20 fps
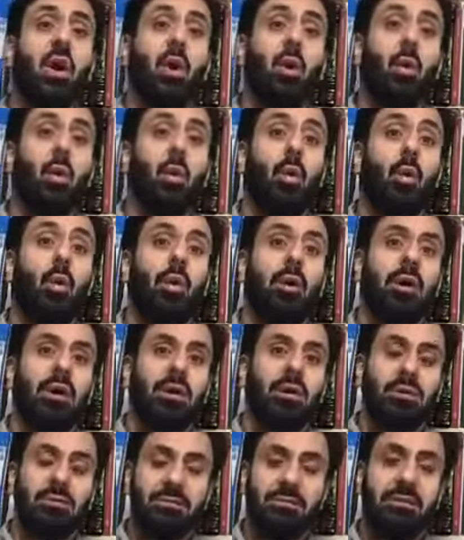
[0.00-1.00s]
or
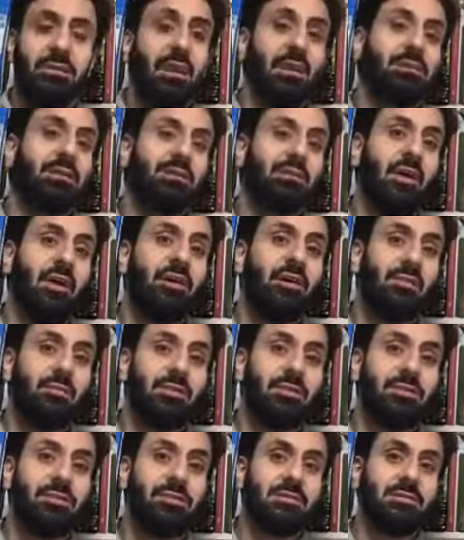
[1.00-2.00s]
deductive
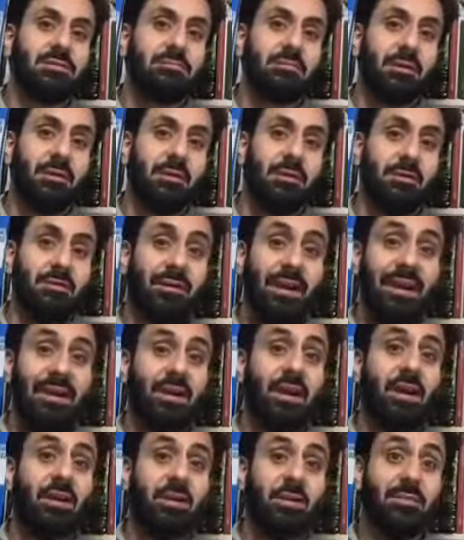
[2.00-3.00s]
arguments, valid
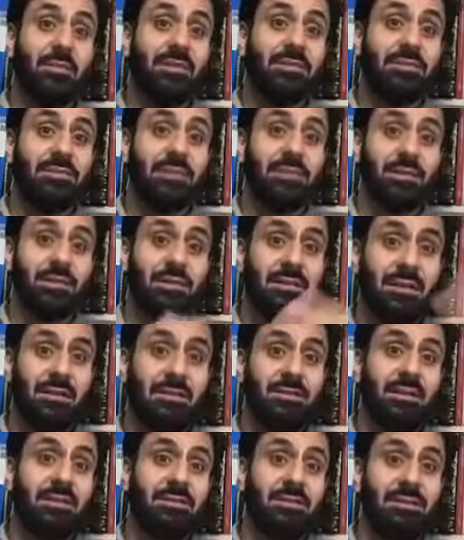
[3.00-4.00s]
arguments
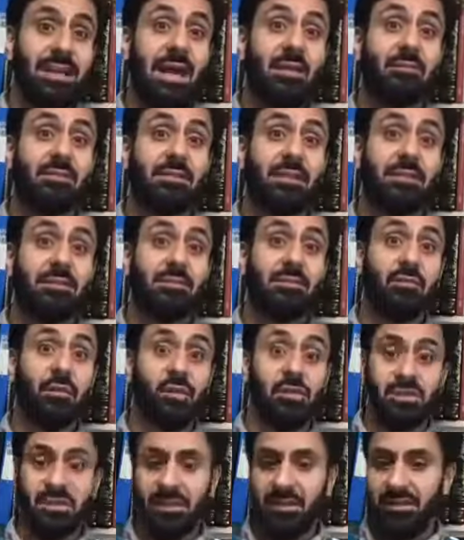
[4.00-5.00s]
in sound deductive
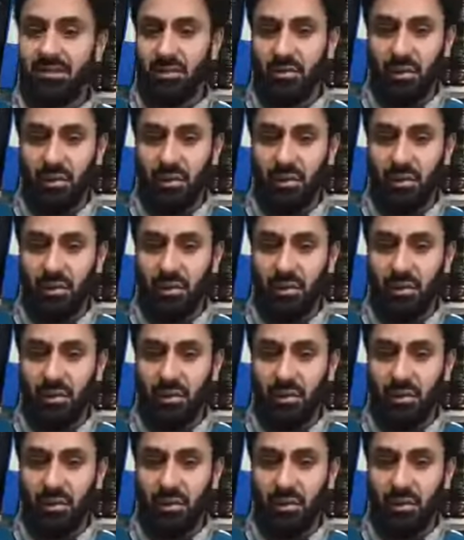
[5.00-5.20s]
logic.